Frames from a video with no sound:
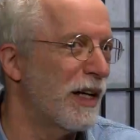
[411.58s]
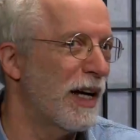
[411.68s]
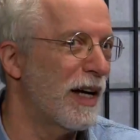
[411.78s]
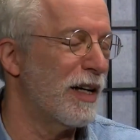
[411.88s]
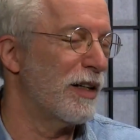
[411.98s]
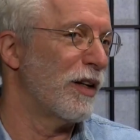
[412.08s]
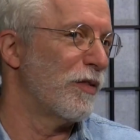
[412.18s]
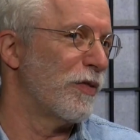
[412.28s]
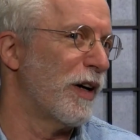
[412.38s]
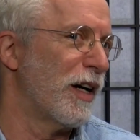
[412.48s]
had a
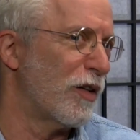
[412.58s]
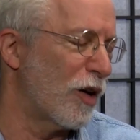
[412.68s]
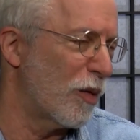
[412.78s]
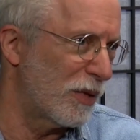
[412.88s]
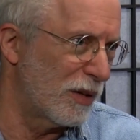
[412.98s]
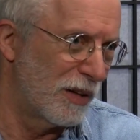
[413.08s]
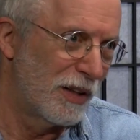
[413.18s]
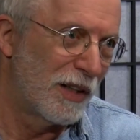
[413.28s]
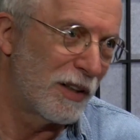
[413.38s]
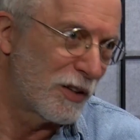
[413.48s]
firearm,
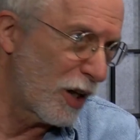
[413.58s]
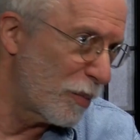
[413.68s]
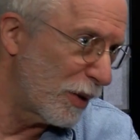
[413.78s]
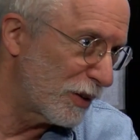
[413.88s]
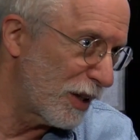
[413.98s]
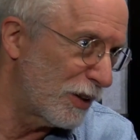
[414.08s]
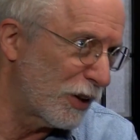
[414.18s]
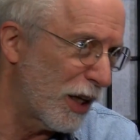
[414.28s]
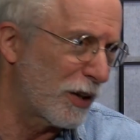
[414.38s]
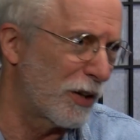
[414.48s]
a side-by-side
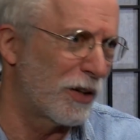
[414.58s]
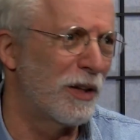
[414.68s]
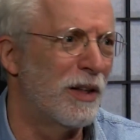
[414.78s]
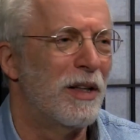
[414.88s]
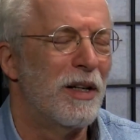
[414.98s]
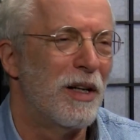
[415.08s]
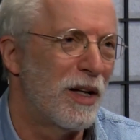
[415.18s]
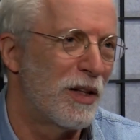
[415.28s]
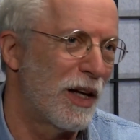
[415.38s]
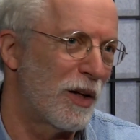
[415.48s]
shotgun,
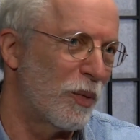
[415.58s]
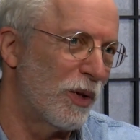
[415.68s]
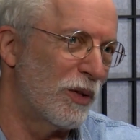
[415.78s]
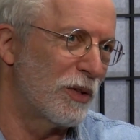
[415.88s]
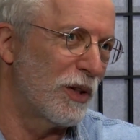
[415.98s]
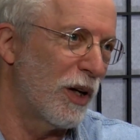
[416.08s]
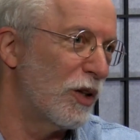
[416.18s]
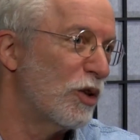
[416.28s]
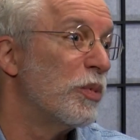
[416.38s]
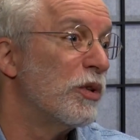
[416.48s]
that was the
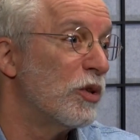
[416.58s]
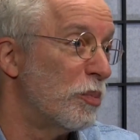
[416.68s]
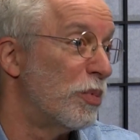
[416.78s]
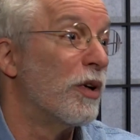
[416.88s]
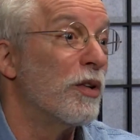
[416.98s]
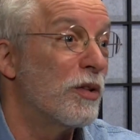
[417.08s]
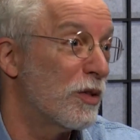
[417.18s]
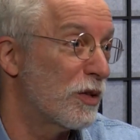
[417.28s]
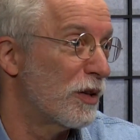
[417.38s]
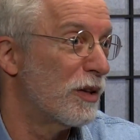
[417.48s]
husband's
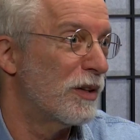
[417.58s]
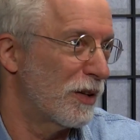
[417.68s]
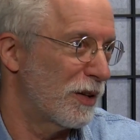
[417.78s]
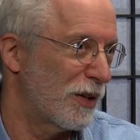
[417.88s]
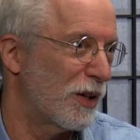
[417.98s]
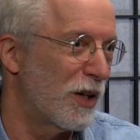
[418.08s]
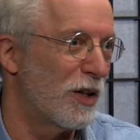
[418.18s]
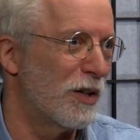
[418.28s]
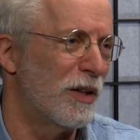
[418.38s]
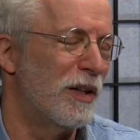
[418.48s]
brother's
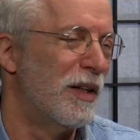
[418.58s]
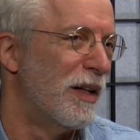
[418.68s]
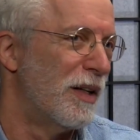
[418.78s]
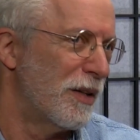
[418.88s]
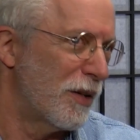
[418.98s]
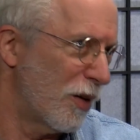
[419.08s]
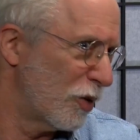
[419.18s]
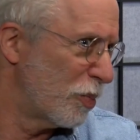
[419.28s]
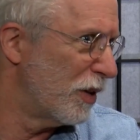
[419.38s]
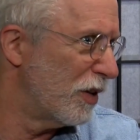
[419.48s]
gun. The
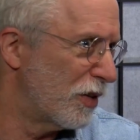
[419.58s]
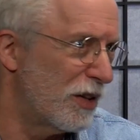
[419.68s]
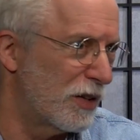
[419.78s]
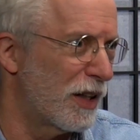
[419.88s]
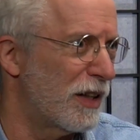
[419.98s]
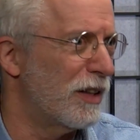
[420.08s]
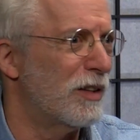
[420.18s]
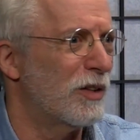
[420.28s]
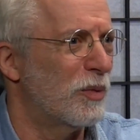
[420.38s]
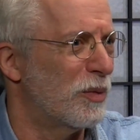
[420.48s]
husband is in his
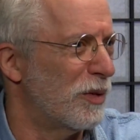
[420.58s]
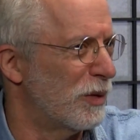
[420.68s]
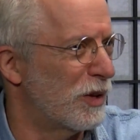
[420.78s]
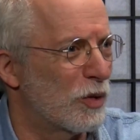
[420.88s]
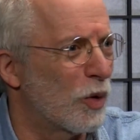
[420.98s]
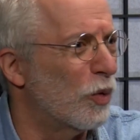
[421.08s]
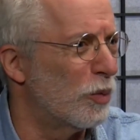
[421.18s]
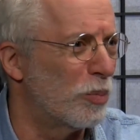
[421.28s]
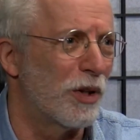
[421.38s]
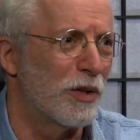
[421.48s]
80s. It was his older
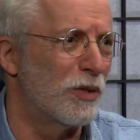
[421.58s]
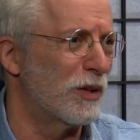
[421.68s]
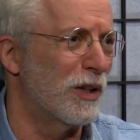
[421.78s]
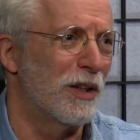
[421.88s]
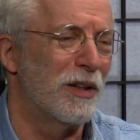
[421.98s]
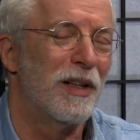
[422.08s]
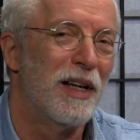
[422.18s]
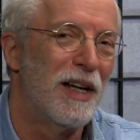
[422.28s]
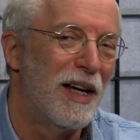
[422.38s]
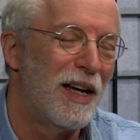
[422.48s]
brother's gun.
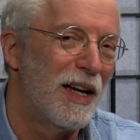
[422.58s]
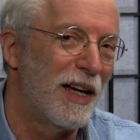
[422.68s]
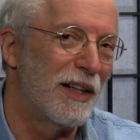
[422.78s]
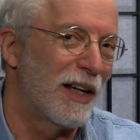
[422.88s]
And